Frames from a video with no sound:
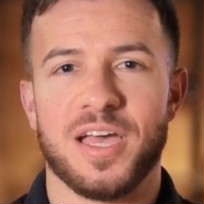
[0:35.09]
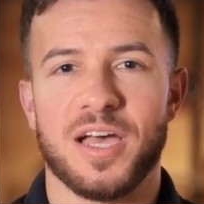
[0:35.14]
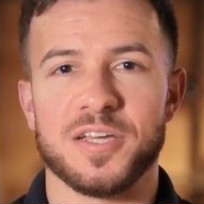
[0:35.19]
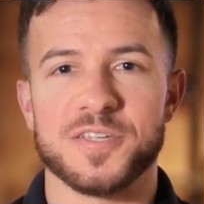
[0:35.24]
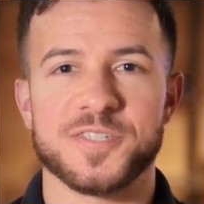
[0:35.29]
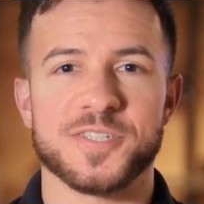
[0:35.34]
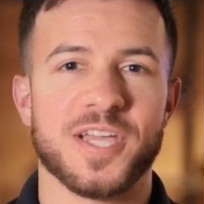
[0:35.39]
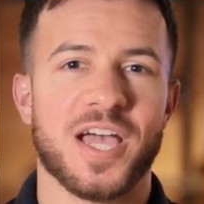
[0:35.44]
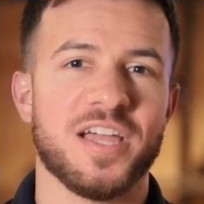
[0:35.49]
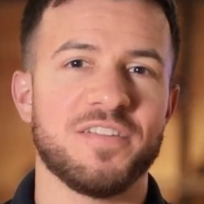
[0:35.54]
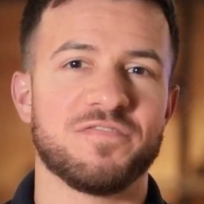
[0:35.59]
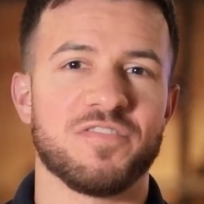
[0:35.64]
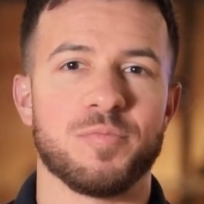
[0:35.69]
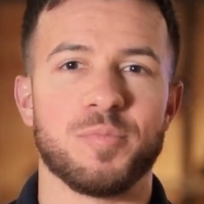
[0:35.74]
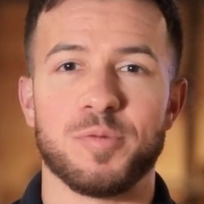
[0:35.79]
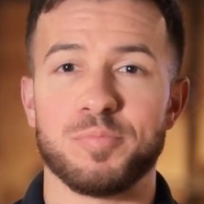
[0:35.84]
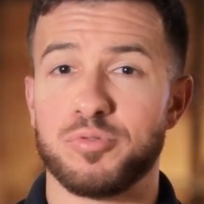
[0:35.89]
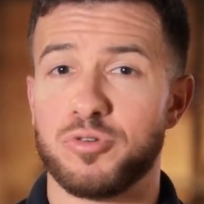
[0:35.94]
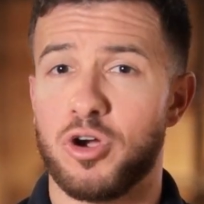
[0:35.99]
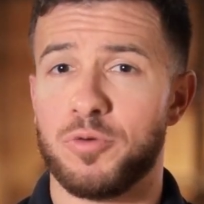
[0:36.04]
Aside from
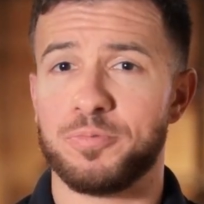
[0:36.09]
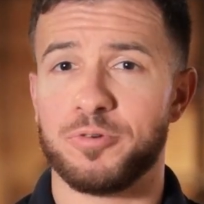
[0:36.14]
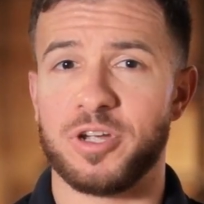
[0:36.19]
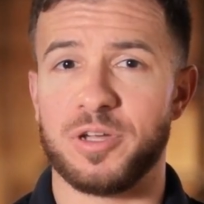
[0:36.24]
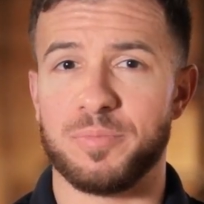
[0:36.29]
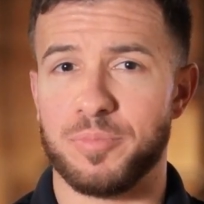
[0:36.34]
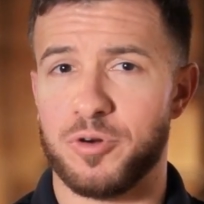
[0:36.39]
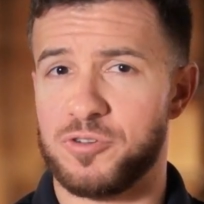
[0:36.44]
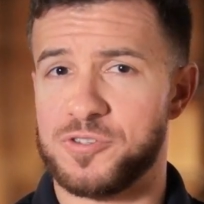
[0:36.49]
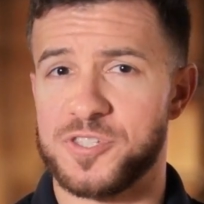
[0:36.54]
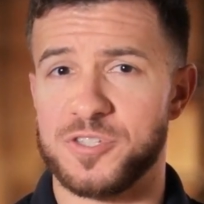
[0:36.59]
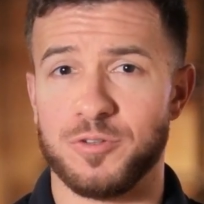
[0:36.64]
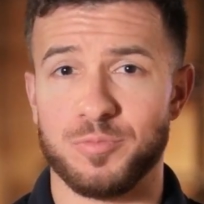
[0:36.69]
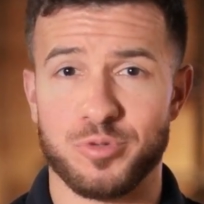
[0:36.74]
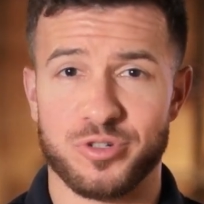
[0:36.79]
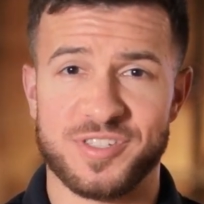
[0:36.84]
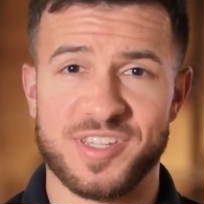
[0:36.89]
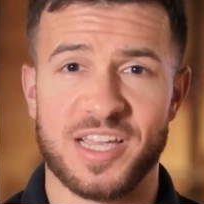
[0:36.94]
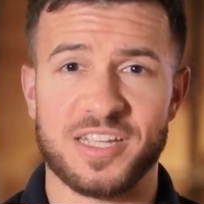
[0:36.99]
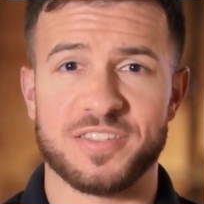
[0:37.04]
appropriate personal
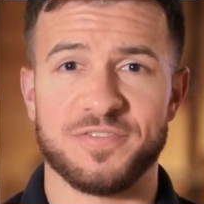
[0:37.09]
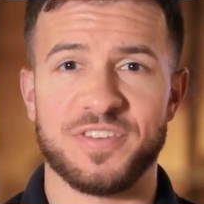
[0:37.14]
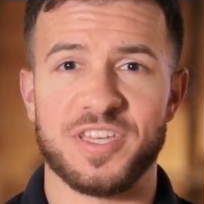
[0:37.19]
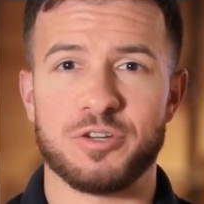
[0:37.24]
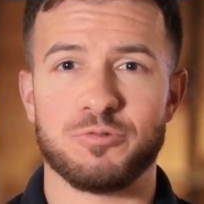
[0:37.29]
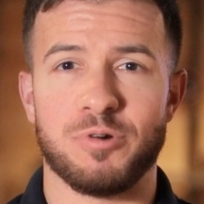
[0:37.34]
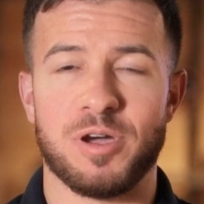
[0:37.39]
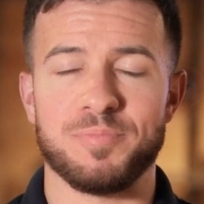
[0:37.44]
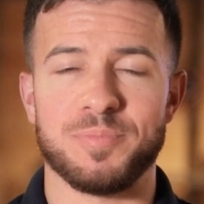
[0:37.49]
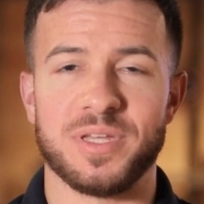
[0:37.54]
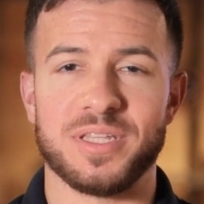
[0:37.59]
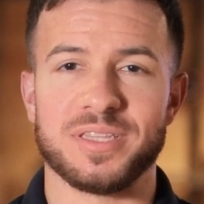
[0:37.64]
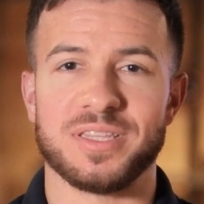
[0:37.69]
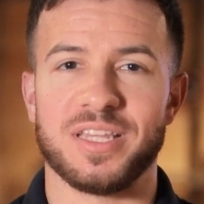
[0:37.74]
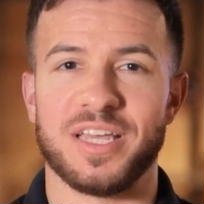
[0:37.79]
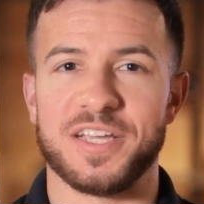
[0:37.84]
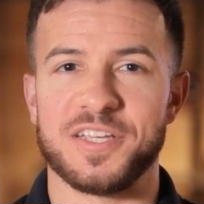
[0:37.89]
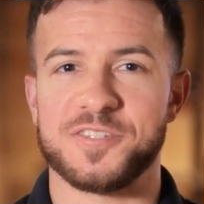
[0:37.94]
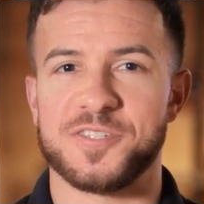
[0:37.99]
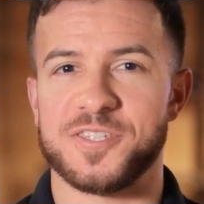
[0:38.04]
protective equipment
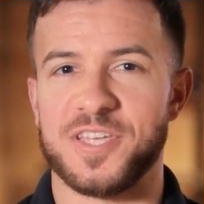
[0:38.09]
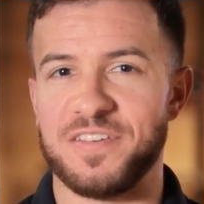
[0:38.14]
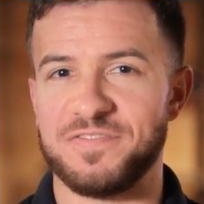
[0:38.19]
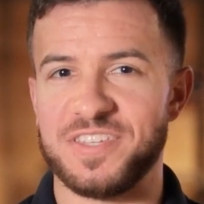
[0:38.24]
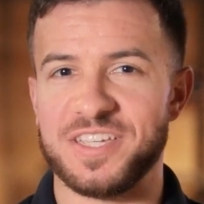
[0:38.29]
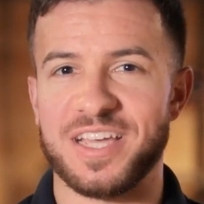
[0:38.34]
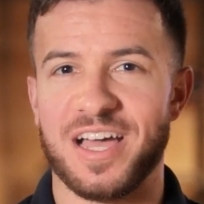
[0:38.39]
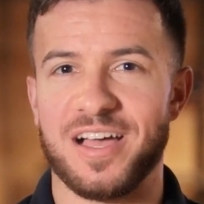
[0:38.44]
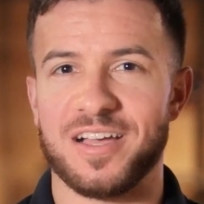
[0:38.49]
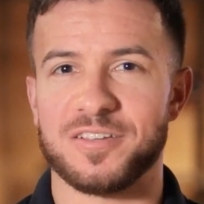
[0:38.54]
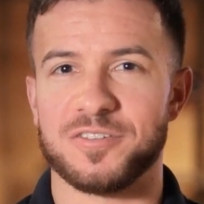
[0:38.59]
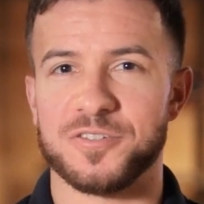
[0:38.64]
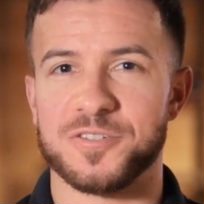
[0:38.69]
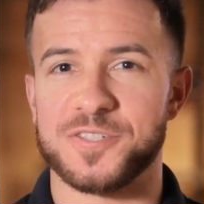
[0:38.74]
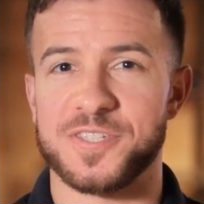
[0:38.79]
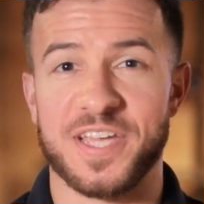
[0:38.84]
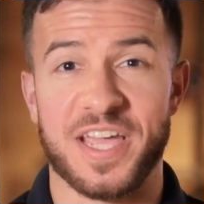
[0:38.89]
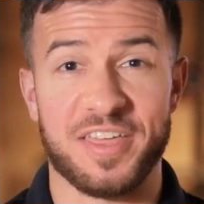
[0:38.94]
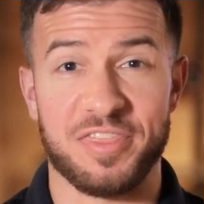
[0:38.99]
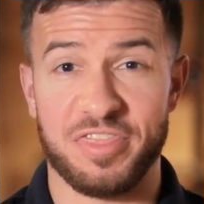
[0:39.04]
like safety
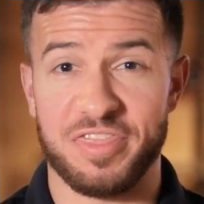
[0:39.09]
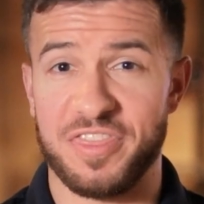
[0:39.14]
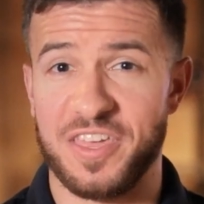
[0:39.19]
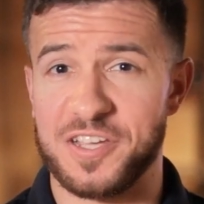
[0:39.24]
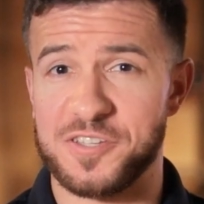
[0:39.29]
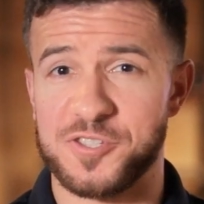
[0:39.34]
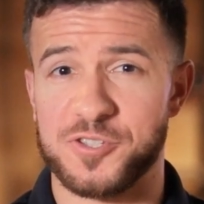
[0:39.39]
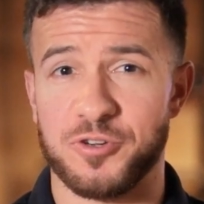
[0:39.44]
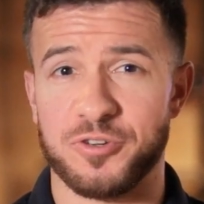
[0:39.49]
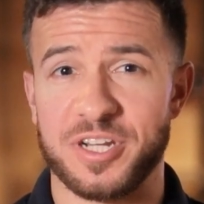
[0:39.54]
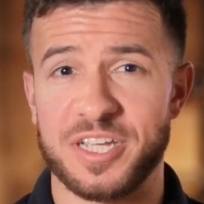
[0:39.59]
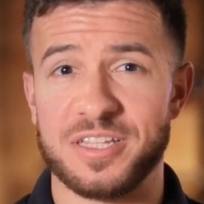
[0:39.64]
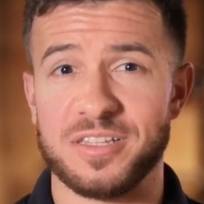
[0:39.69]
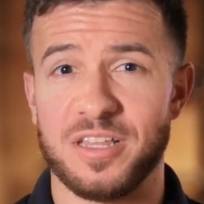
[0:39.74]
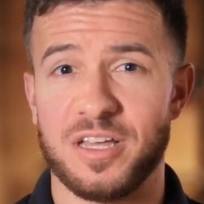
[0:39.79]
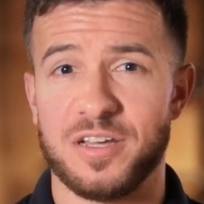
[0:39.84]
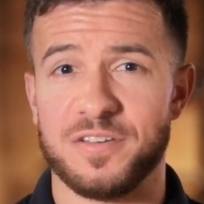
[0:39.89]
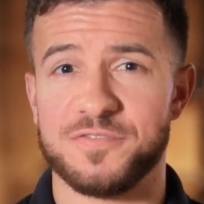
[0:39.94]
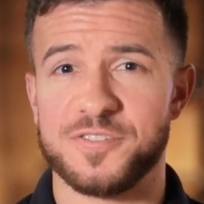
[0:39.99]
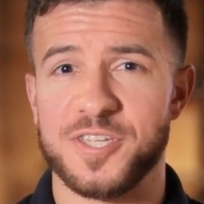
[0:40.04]
goggles and thick sturdy
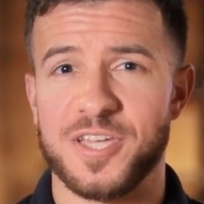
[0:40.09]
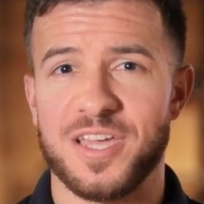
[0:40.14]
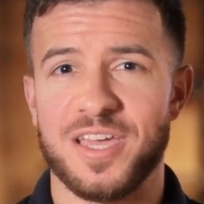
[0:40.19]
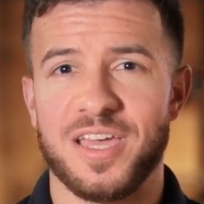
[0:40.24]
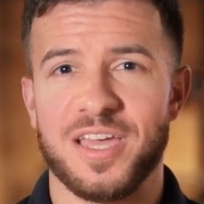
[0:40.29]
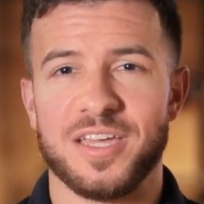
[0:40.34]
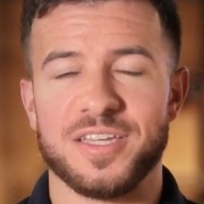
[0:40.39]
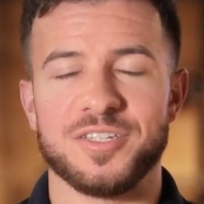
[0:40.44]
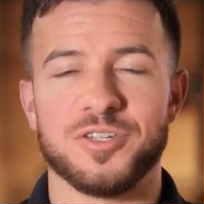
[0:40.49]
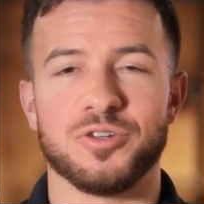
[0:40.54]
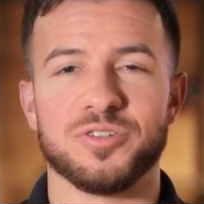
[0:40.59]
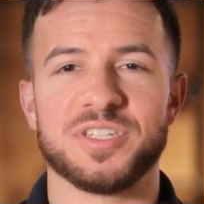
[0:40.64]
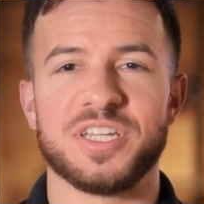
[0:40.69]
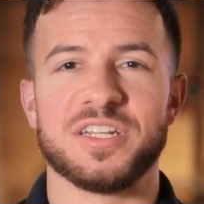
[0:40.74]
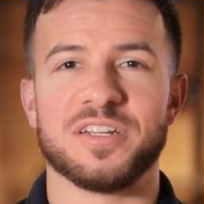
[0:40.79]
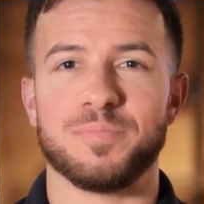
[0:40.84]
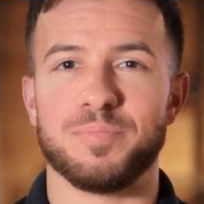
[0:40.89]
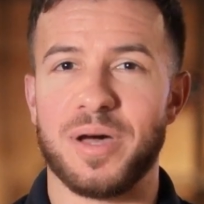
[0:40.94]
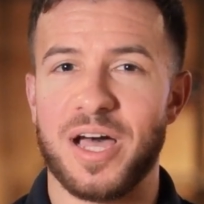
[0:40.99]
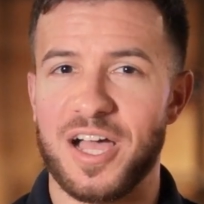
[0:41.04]
gloves, you'll
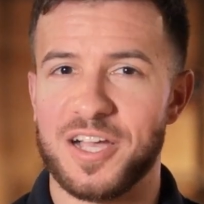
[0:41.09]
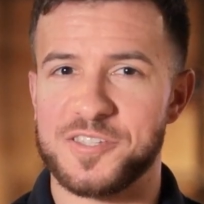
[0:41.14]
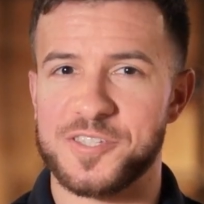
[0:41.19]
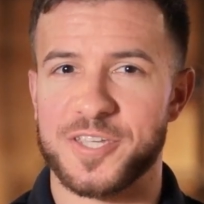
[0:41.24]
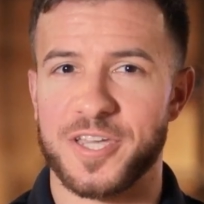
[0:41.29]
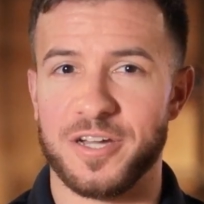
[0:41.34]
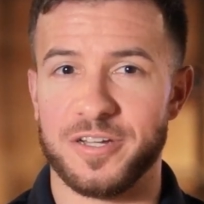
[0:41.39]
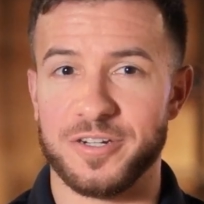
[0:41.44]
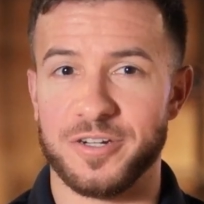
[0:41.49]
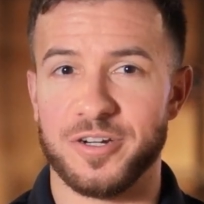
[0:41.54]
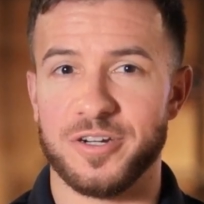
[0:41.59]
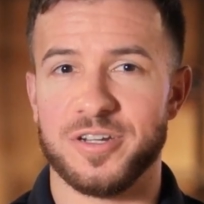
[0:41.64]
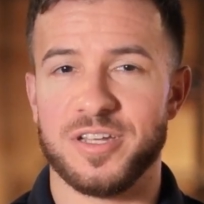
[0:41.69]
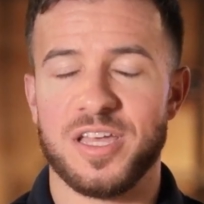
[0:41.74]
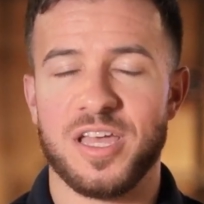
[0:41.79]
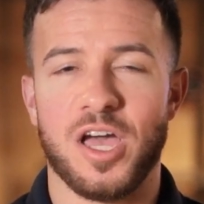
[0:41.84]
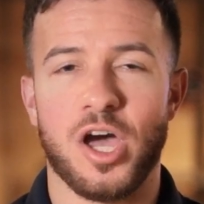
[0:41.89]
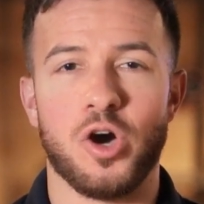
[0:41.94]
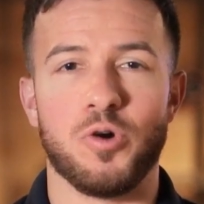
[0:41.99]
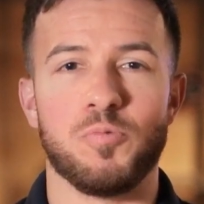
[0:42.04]
need a box cutter,
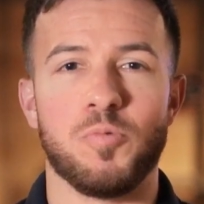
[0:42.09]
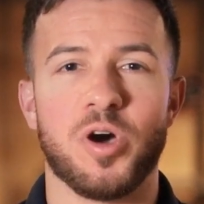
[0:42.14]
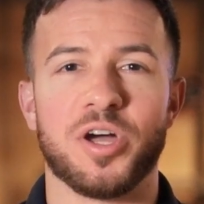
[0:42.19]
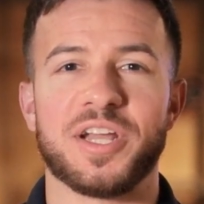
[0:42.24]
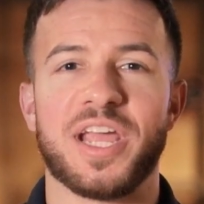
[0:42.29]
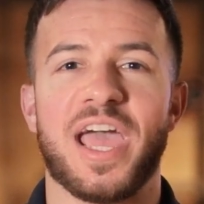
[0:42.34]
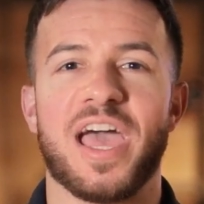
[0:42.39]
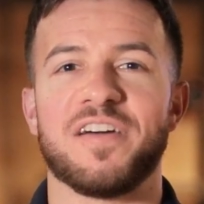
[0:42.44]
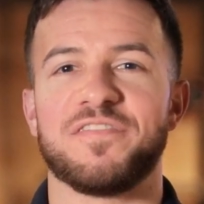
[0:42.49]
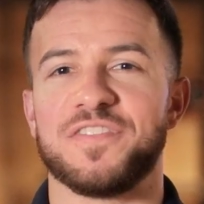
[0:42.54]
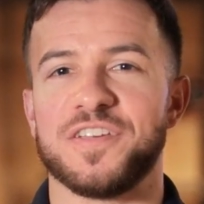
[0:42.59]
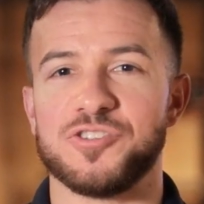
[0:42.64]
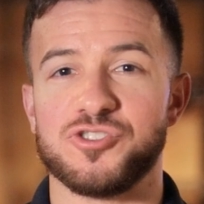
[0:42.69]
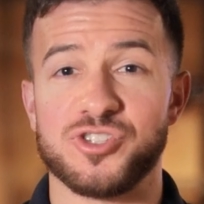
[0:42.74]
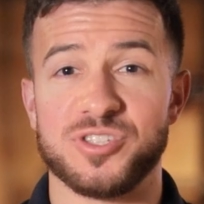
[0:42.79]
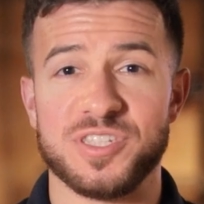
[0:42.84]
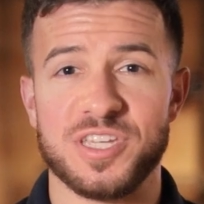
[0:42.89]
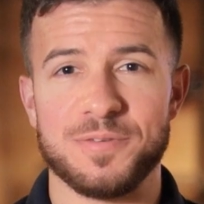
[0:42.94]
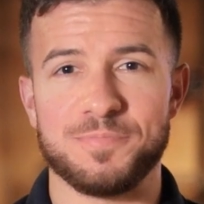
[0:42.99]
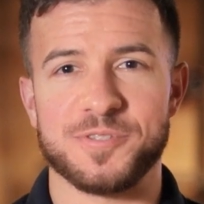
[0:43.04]
a 1/2
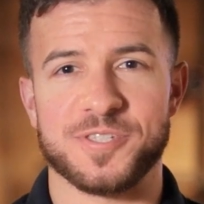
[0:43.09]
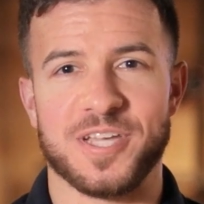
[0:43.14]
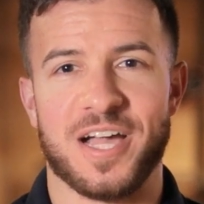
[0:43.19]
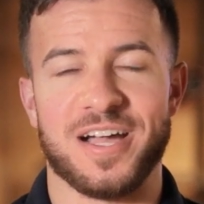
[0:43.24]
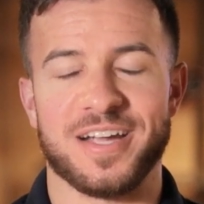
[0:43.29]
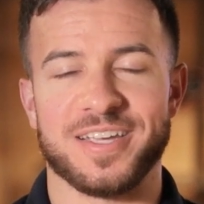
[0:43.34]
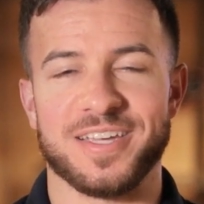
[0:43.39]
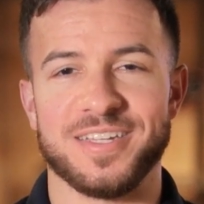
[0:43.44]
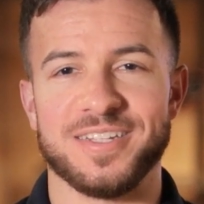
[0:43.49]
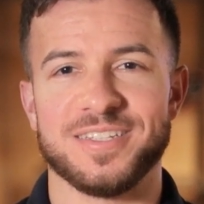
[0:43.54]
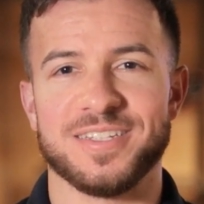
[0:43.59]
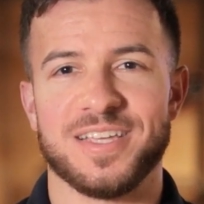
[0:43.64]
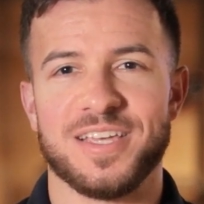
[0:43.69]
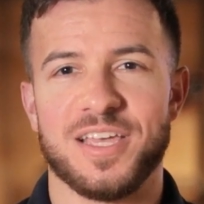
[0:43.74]
inch deep socket,